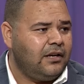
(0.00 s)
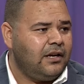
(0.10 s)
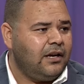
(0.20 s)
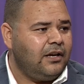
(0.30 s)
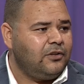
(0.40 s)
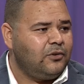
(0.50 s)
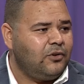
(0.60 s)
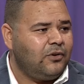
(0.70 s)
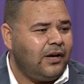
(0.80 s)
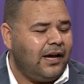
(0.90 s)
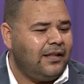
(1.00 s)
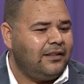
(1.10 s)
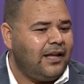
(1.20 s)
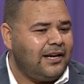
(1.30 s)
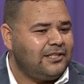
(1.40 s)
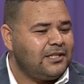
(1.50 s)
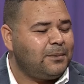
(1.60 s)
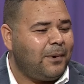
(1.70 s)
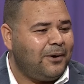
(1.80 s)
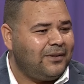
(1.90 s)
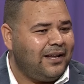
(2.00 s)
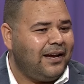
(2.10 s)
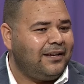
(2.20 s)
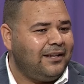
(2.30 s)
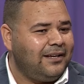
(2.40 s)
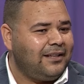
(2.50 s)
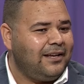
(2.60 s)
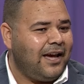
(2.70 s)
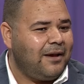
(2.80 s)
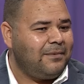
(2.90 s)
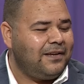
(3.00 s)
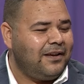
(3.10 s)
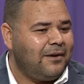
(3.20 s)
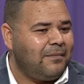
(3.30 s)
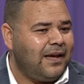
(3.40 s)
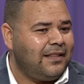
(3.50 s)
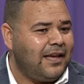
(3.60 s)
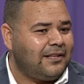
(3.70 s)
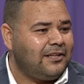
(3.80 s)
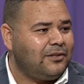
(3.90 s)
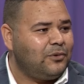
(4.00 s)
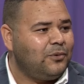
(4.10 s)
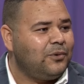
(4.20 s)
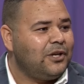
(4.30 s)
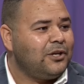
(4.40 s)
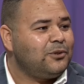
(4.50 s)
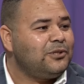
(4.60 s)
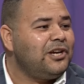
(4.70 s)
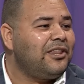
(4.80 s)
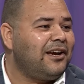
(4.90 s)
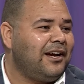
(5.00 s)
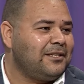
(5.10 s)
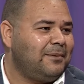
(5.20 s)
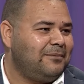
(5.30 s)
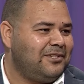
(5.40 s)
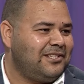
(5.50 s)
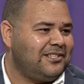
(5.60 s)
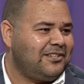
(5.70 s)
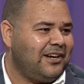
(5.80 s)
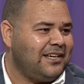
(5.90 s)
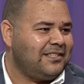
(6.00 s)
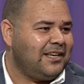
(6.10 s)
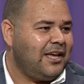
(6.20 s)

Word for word: Mm. And you know, and I just found like lately I became addicted to, to share the gospel of Jesus Christ.